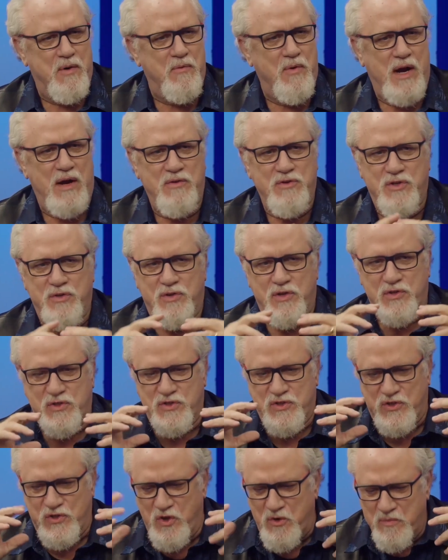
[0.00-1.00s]
them around you. There's
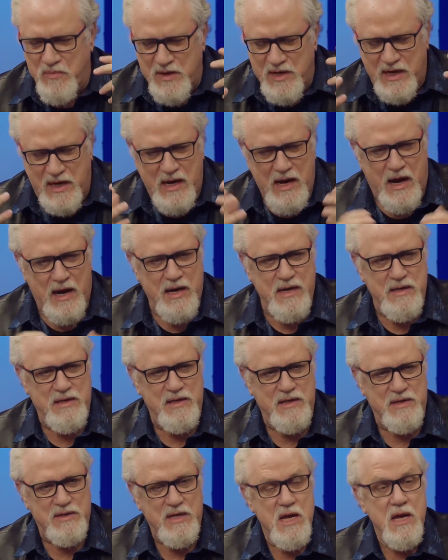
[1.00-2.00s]
so many
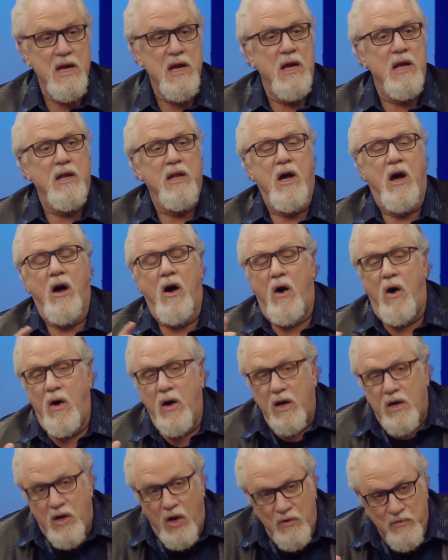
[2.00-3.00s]
ideas.
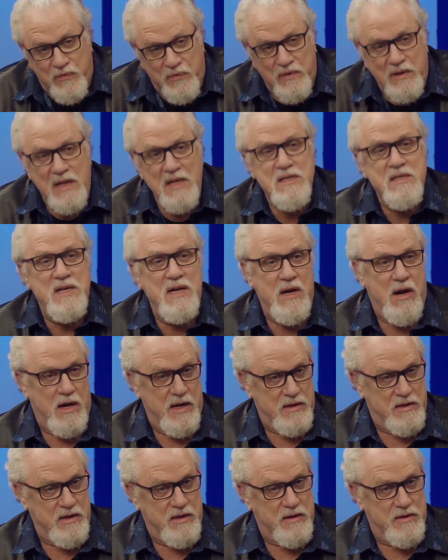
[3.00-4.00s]
Conflicting
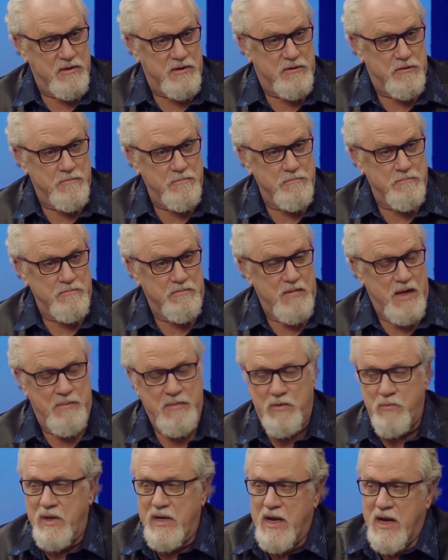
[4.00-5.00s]
ideas. I
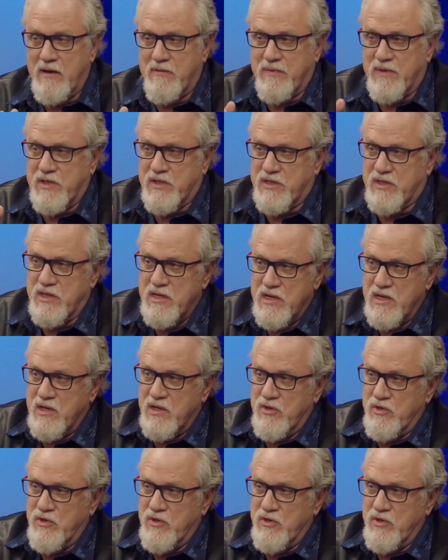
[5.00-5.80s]
mean, we have this